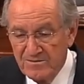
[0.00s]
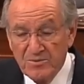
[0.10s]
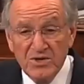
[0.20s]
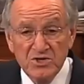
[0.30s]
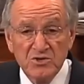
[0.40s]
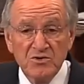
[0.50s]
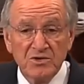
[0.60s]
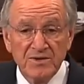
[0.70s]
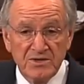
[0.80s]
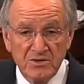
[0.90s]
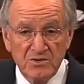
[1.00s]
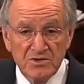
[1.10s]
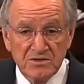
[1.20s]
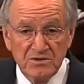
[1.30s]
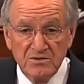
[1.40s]
Pretty soon you're
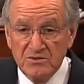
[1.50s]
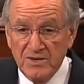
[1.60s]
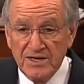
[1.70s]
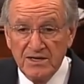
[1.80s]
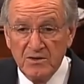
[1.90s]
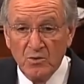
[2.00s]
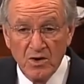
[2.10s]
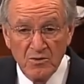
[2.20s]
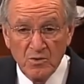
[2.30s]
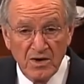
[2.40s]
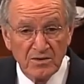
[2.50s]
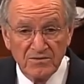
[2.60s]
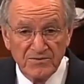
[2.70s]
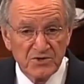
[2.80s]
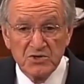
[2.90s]
reduced to drinking warm water
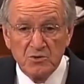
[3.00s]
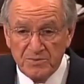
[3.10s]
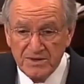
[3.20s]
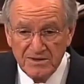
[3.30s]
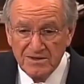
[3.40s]
for soup.